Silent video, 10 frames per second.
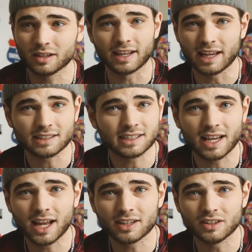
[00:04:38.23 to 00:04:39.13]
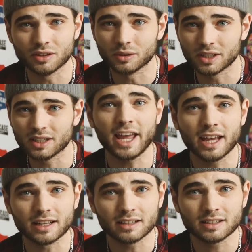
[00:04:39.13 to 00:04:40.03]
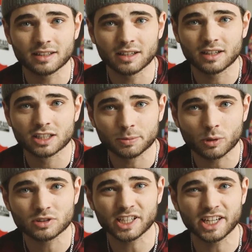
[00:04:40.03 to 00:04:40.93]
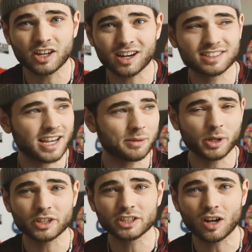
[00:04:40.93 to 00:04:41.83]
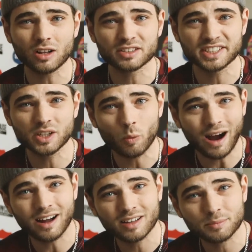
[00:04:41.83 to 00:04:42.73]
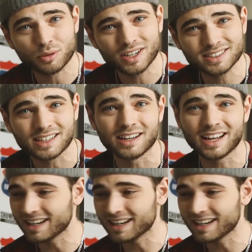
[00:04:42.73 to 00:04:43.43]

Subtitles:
I guess he had to do it. And supposedly he got a $10 million deal while in prison.